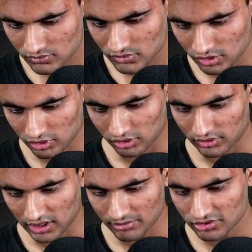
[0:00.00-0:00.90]
Hold on,
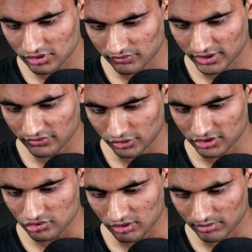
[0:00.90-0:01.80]
I'm just gonna wait for this
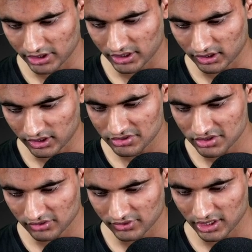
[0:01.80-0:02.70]
to complete and let's
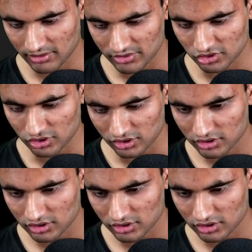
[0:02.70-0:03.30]
see if it happens or not.